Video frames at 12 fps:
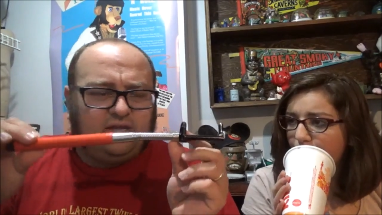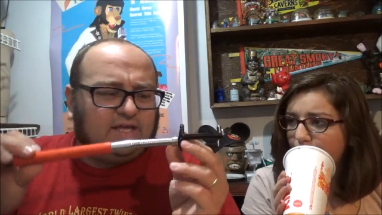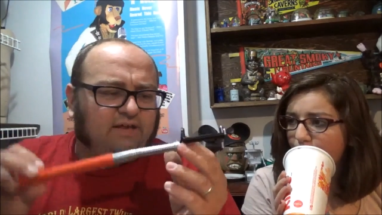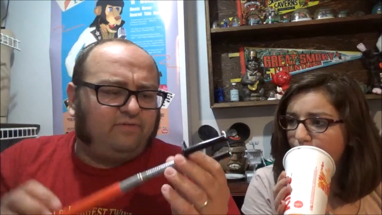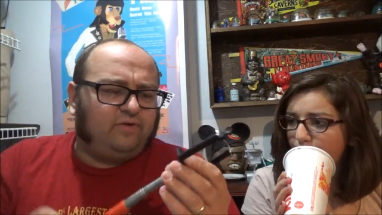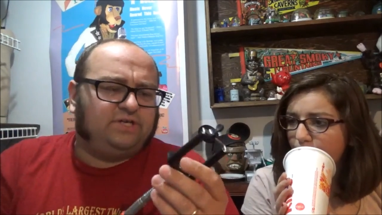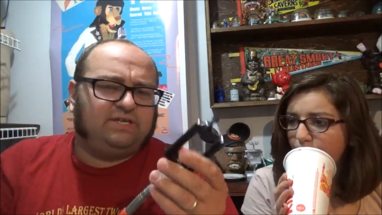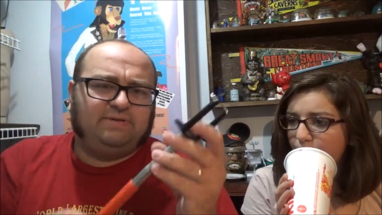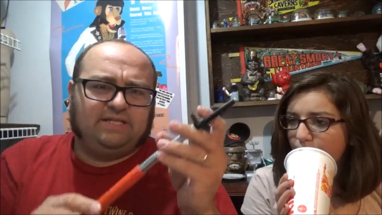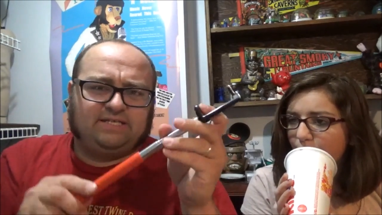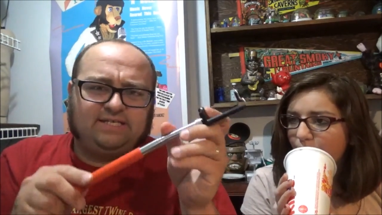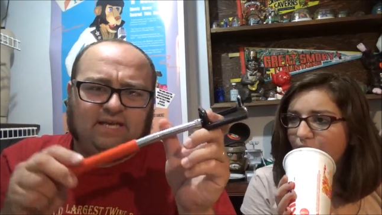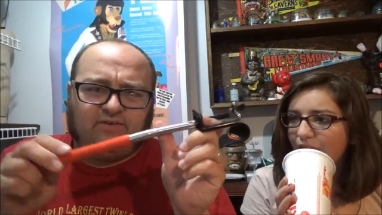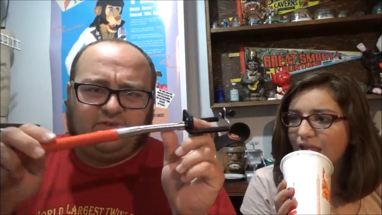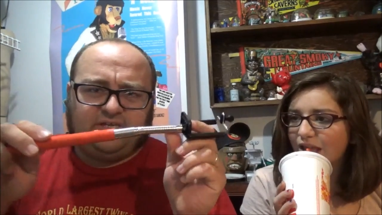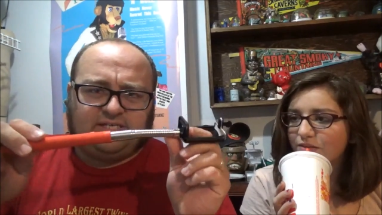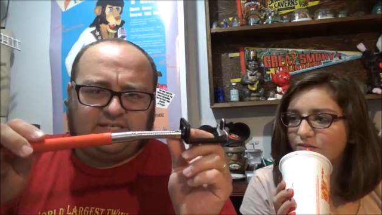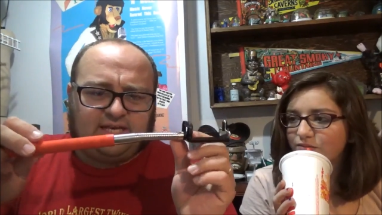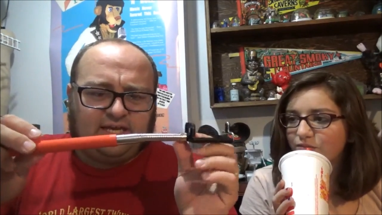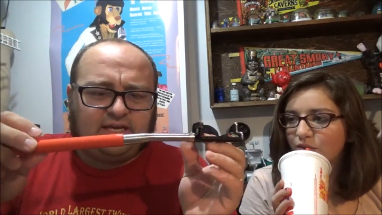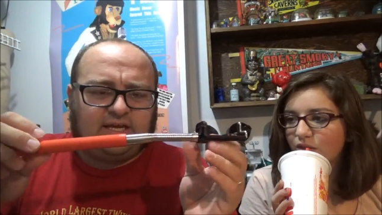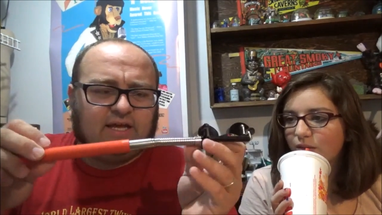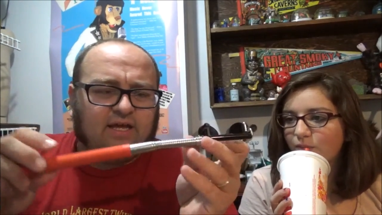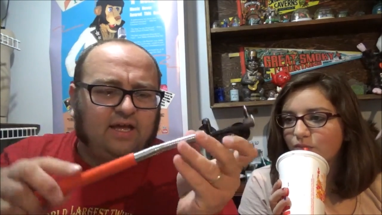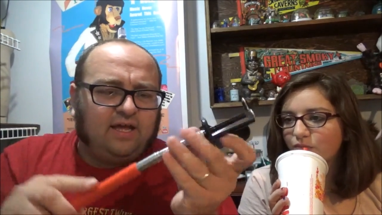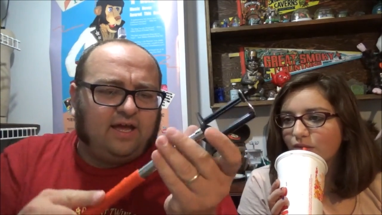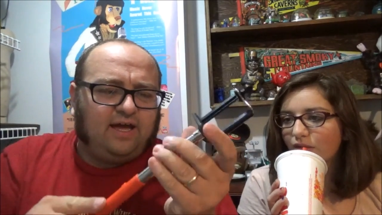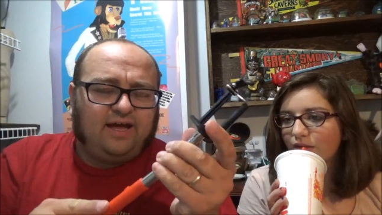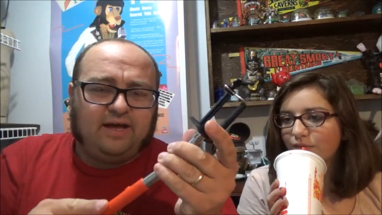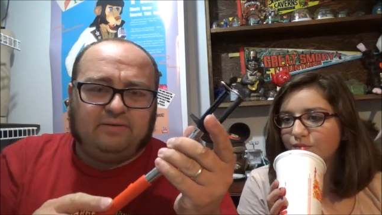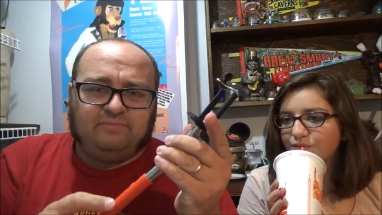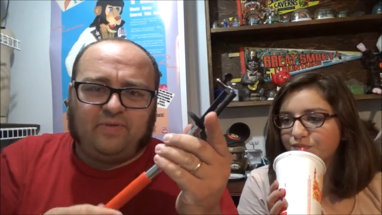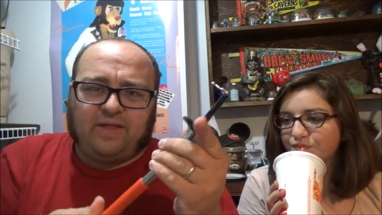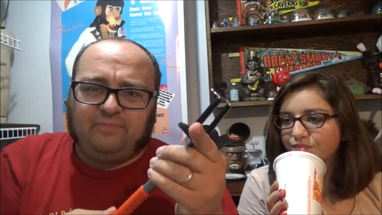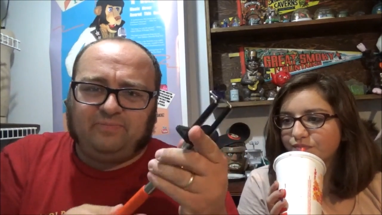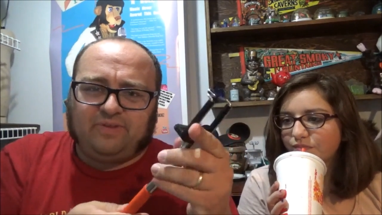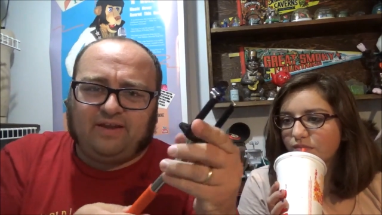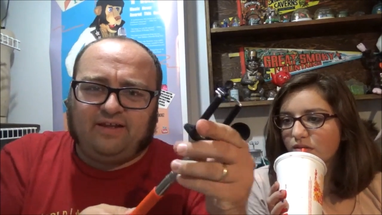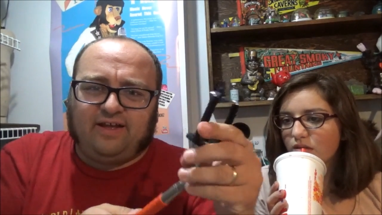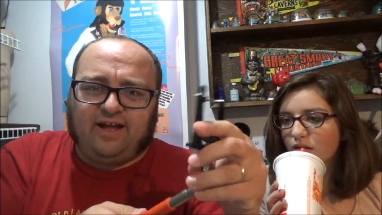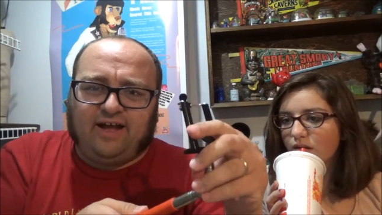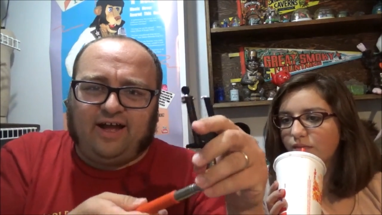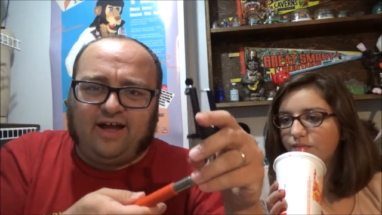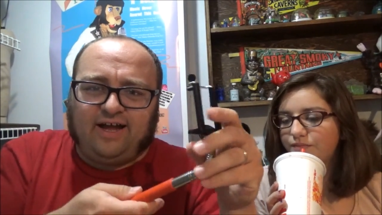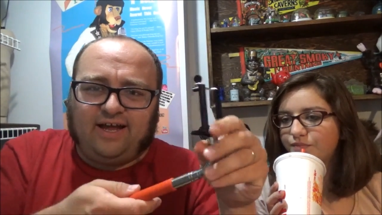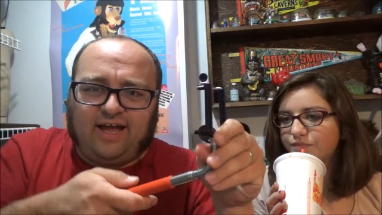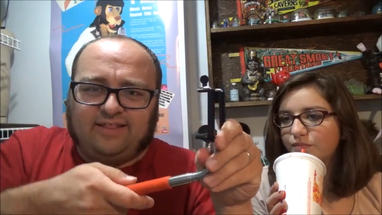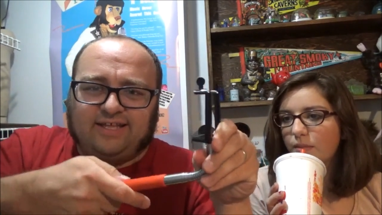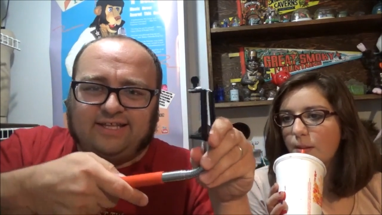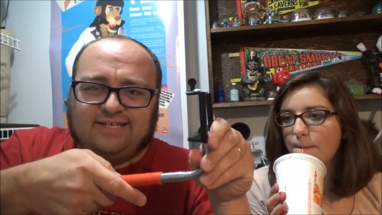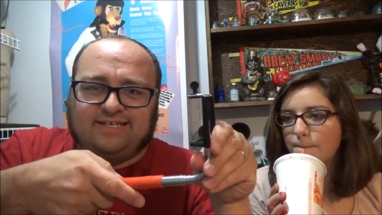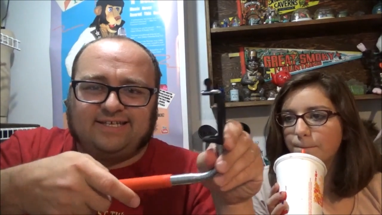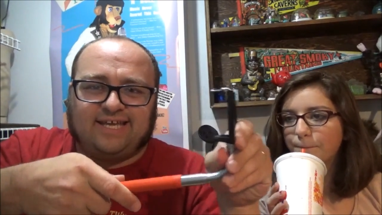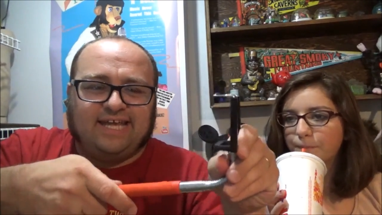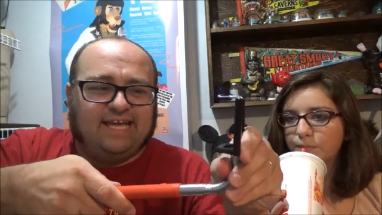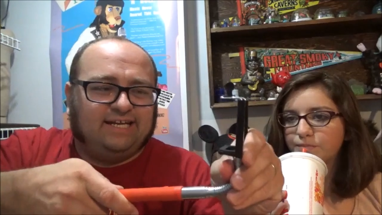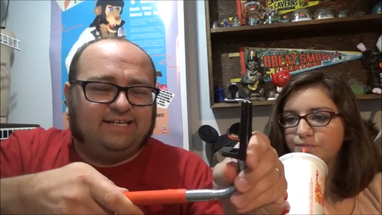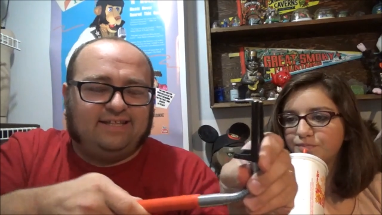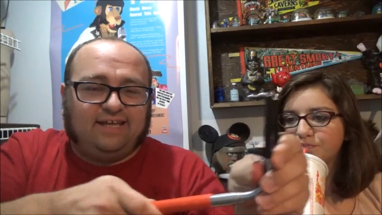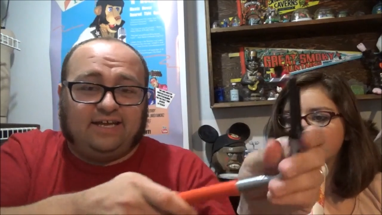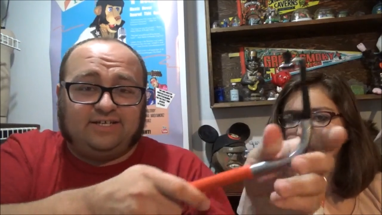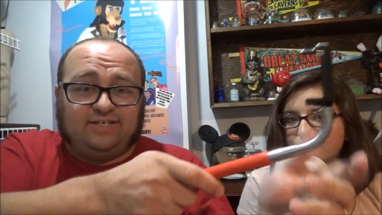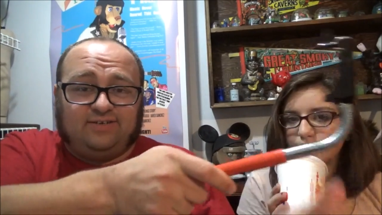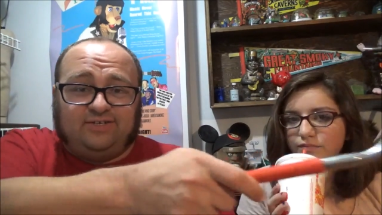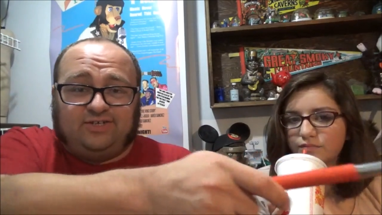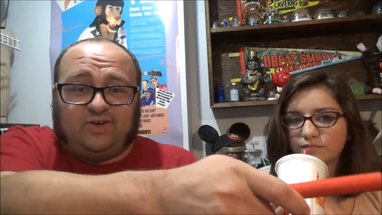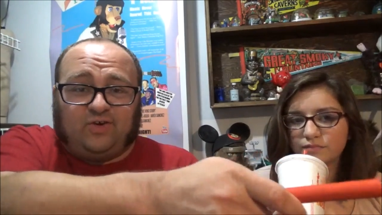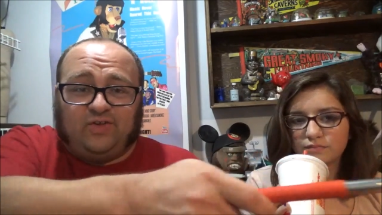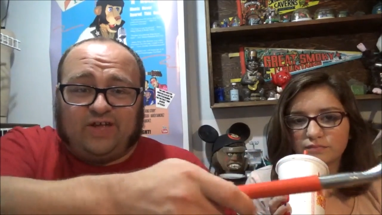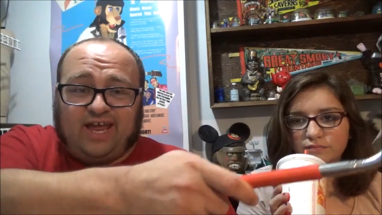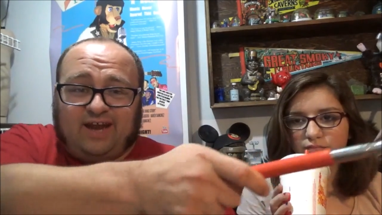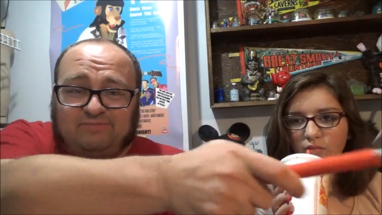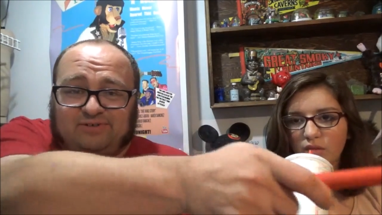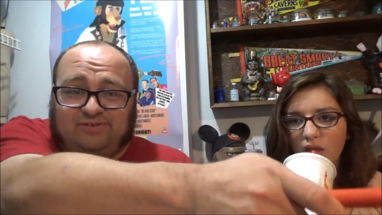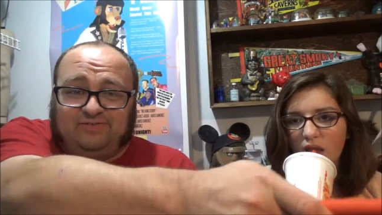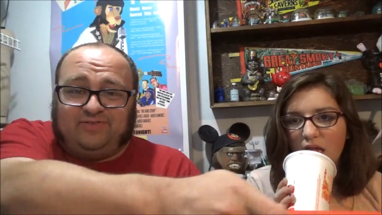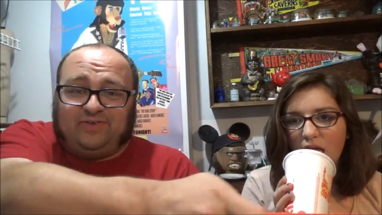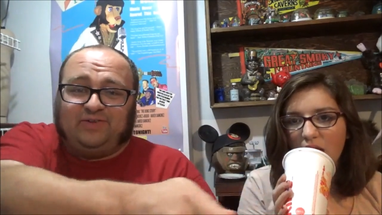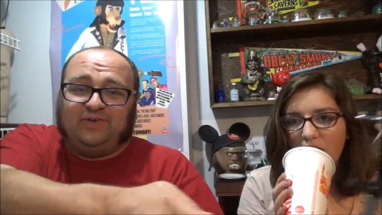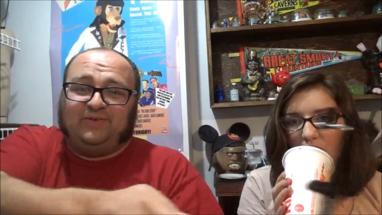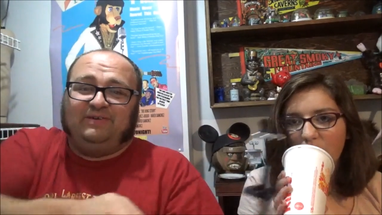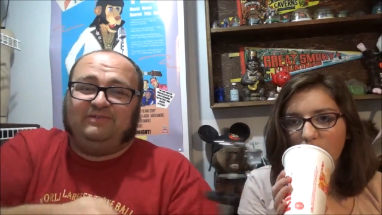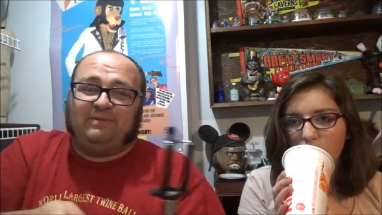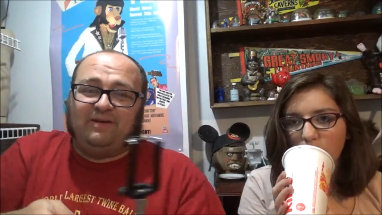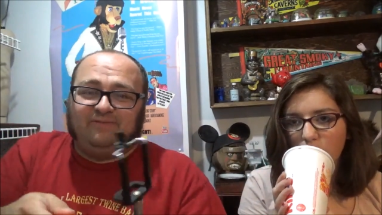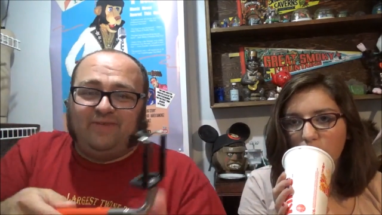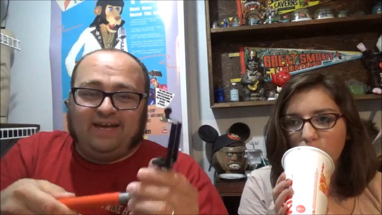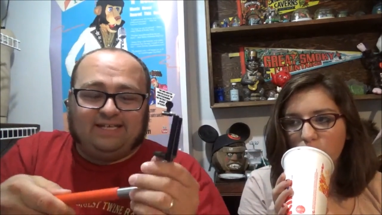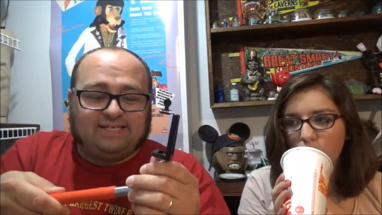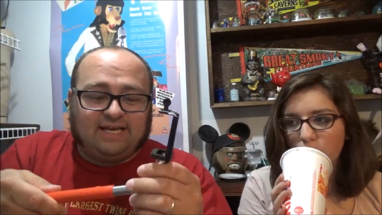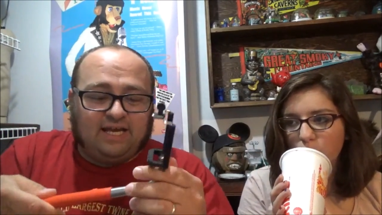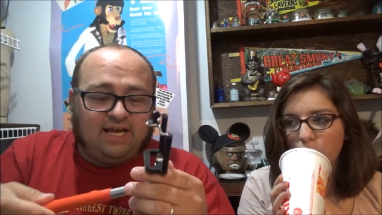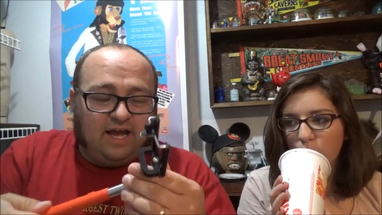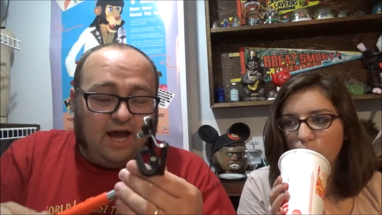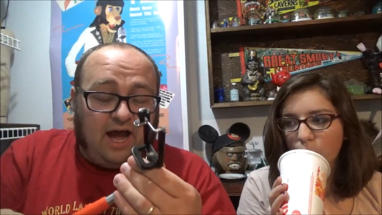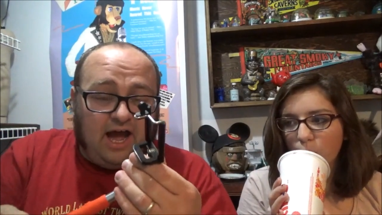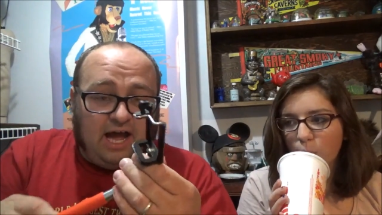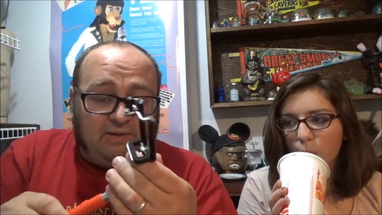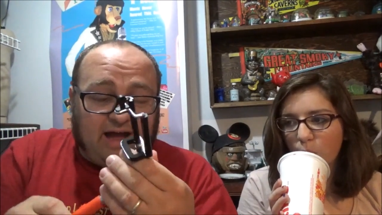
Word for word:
Speaker 1: California sent me this selfie stick. Um, I, I think this is a hint that I should just hold the camera a little further away from my face. Uh,